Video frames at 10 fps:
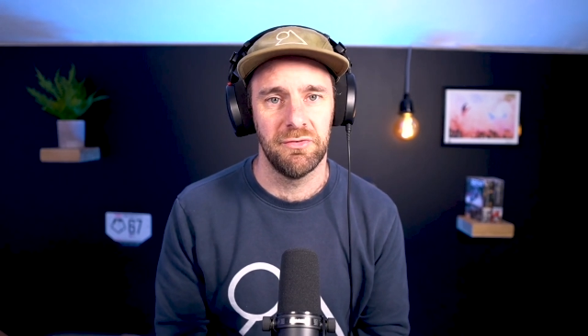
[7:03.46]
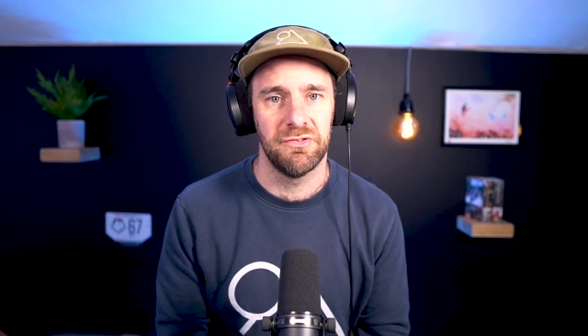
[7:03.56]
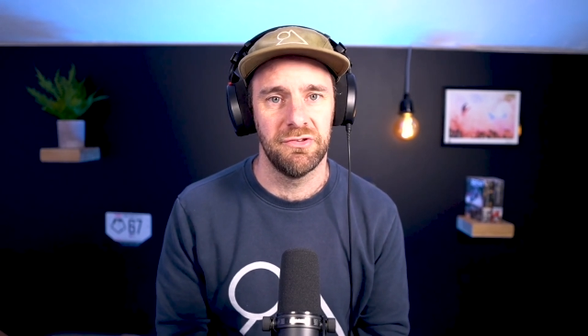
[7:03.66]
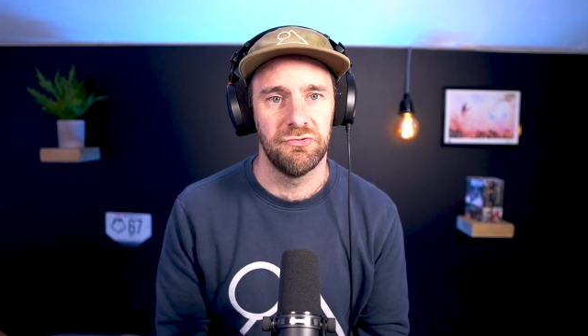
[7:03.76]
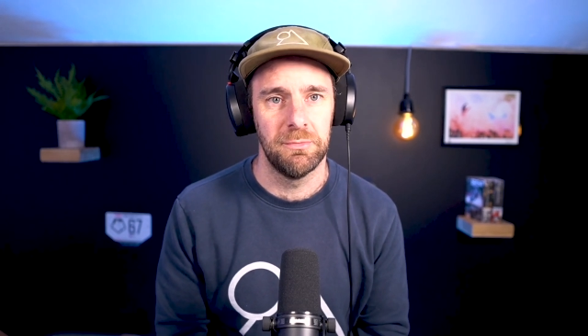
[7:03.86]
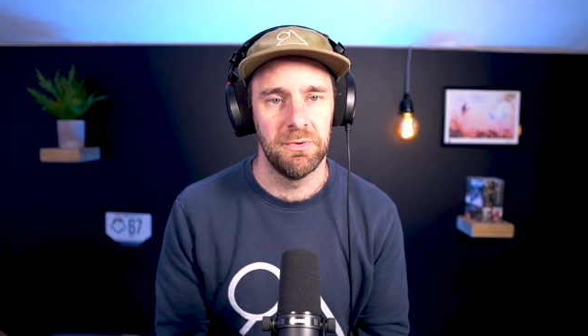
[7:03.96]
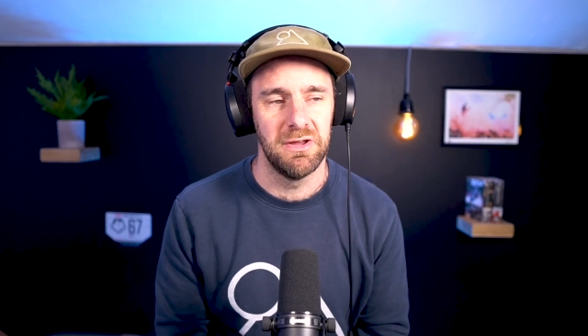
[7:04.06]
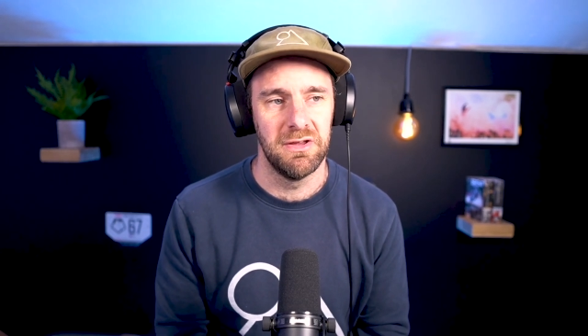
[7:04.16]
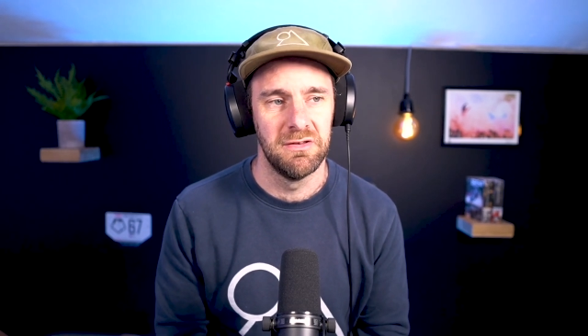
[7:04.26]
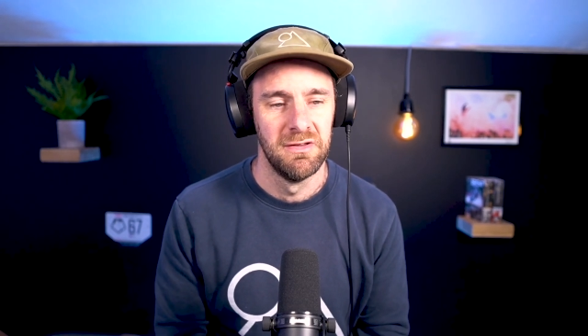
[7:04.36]

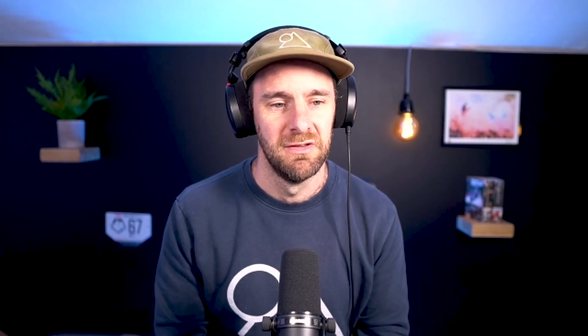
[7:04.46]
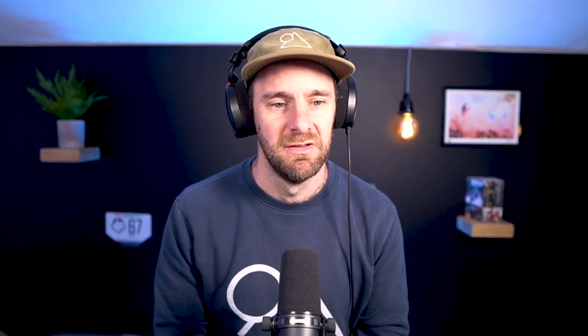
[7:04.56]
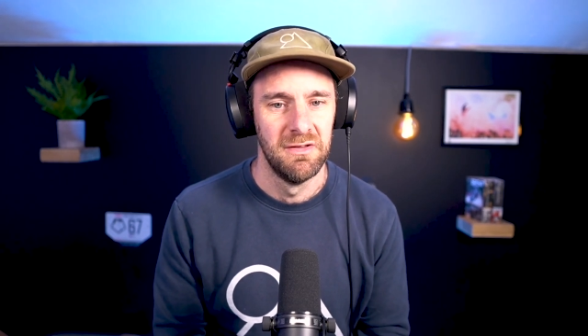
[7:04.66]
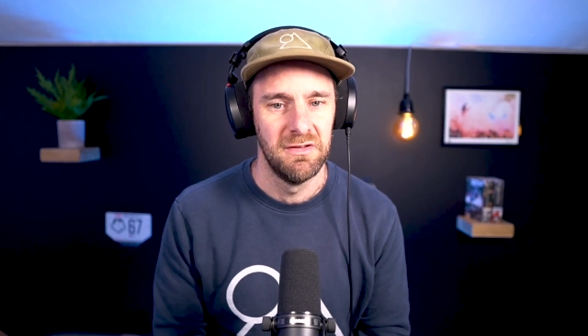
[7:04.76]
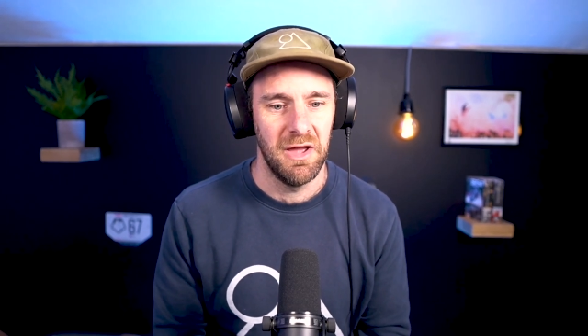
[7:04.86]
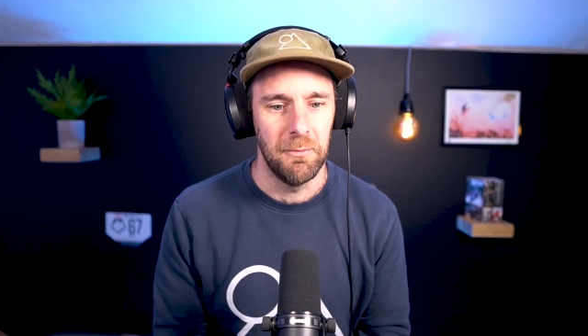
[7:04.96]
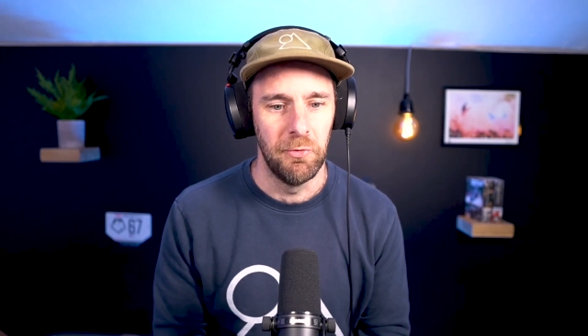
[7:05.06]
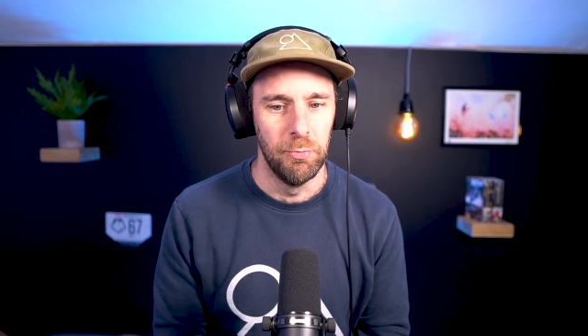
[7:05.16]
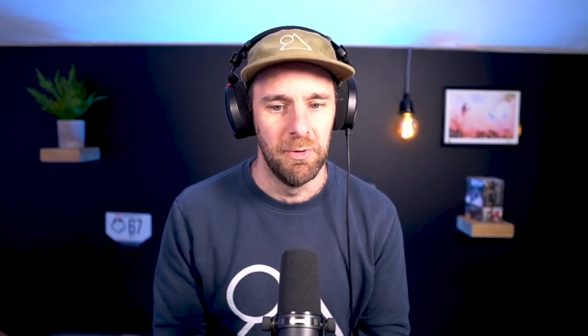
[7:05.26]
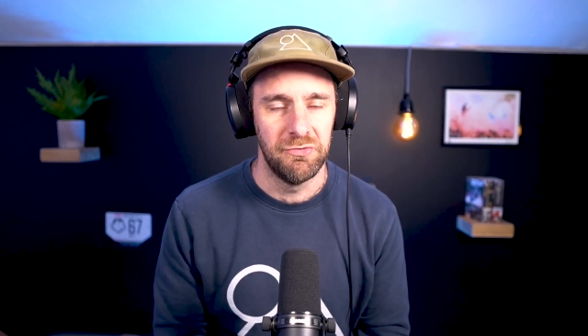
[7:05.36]
distributed, like
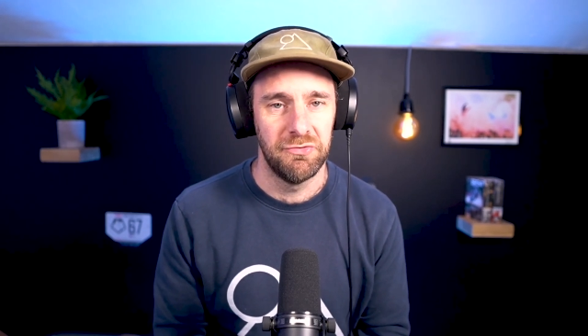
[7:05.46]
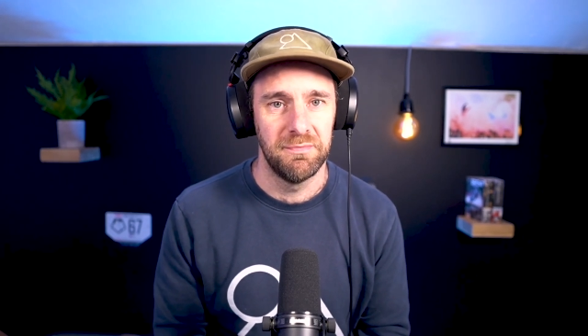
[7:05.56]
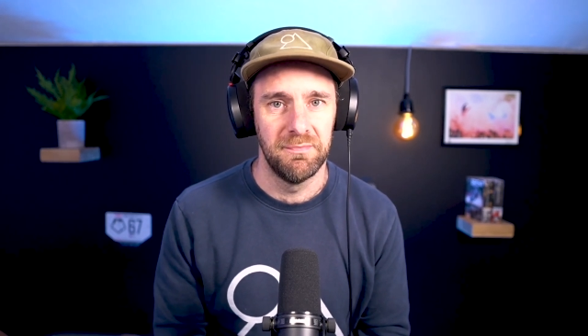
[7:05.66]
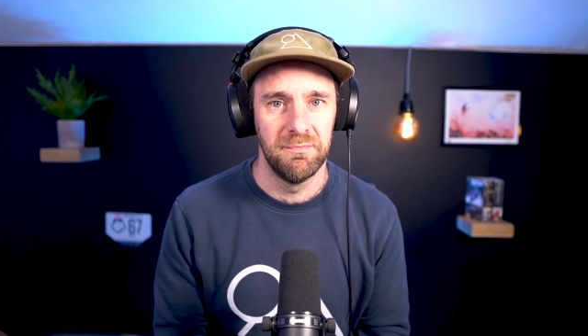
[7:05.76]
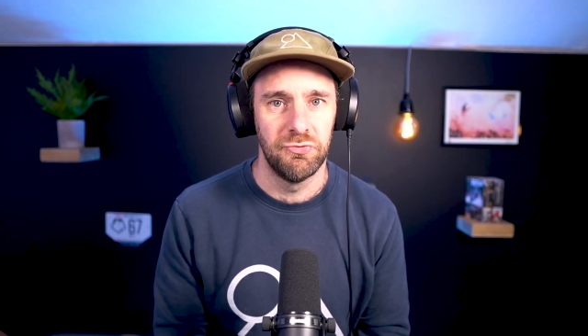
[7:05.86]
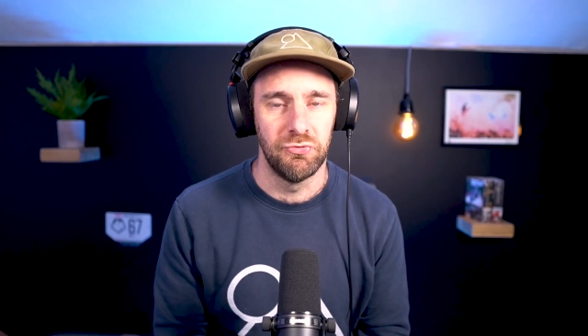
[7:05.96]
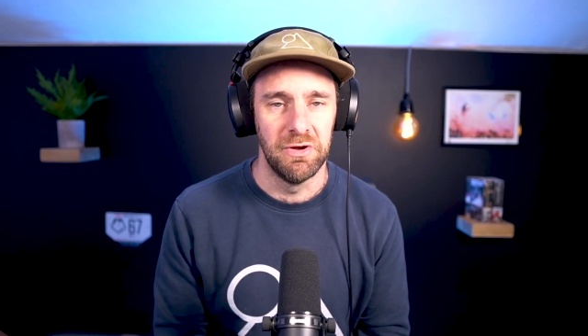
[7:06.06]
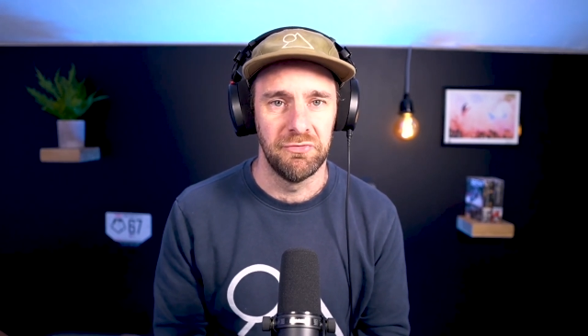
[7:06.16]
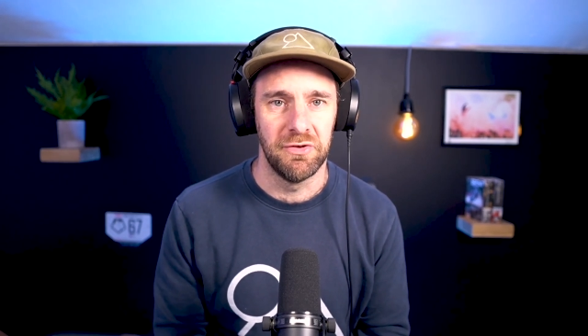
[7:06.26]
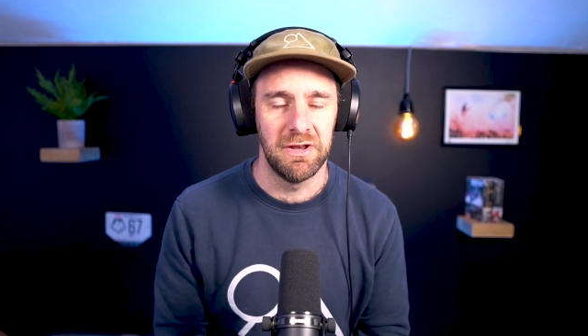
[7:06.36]
we're almost
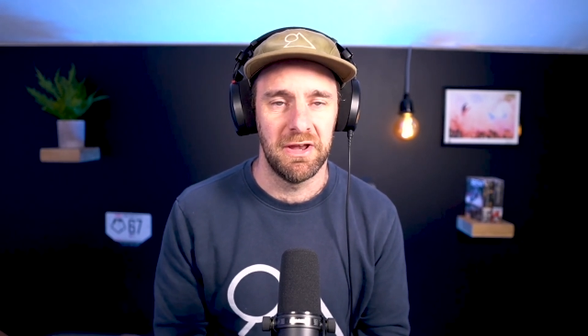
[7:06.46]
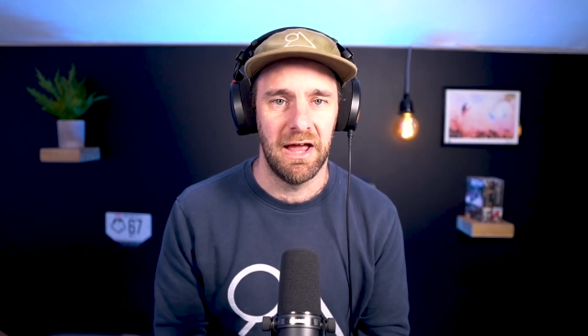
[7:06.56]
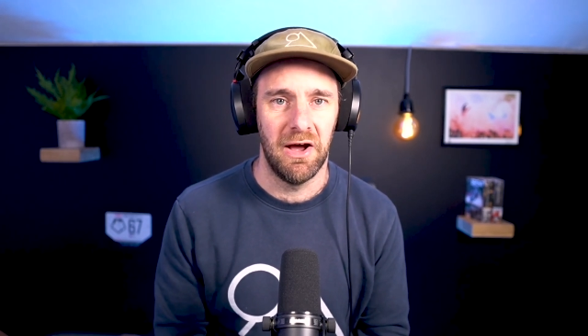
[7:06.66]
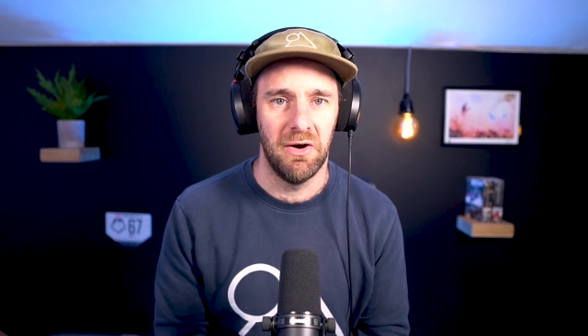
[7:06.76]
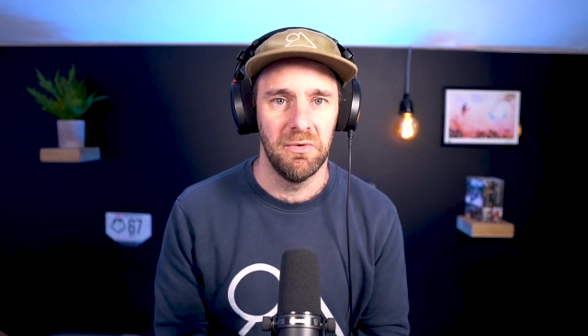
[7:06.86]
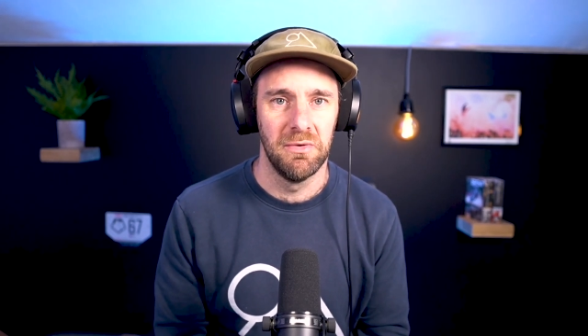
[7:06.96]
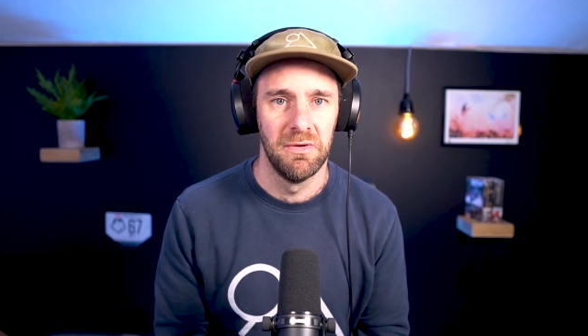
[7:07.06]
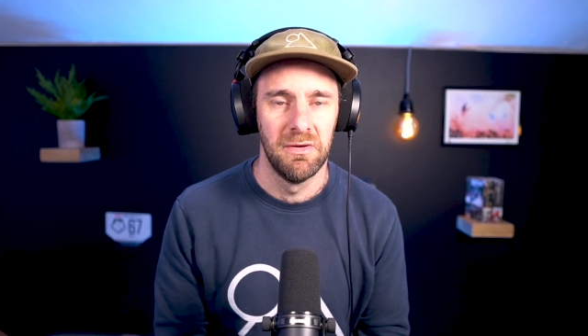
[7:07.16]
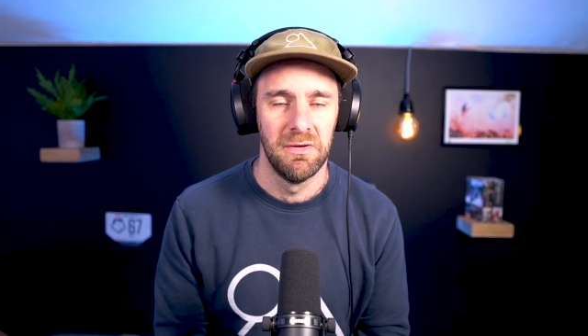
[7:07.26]
driven in how